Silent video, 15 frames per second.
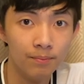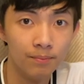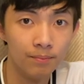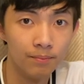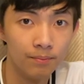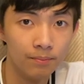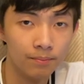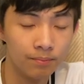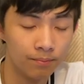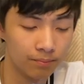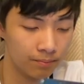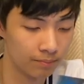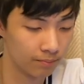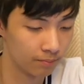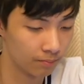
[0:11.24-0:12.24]

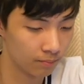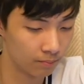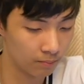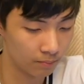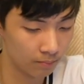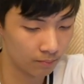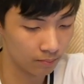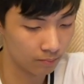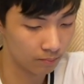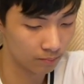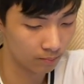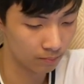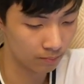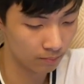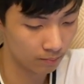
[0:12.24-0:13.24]

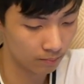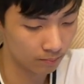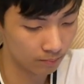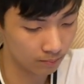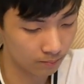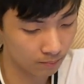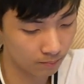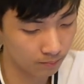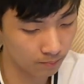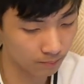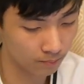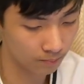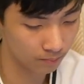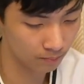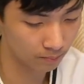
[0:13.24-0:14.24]

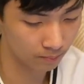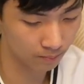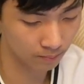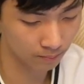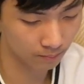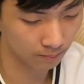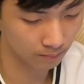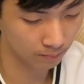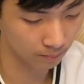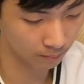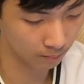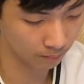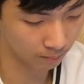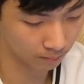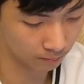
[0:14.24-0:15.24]

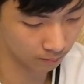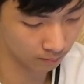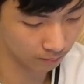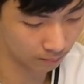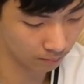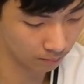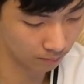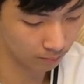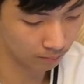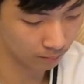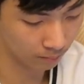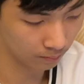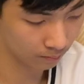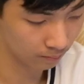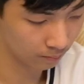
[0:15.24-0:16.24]

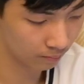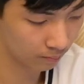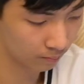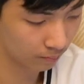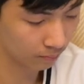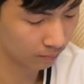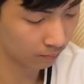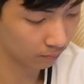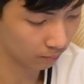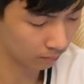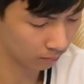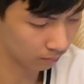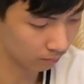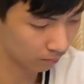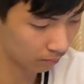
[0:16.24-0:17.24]

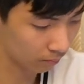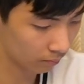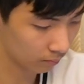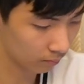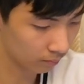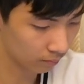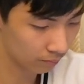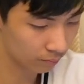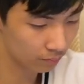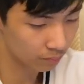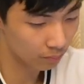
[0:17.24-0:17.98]
(silence)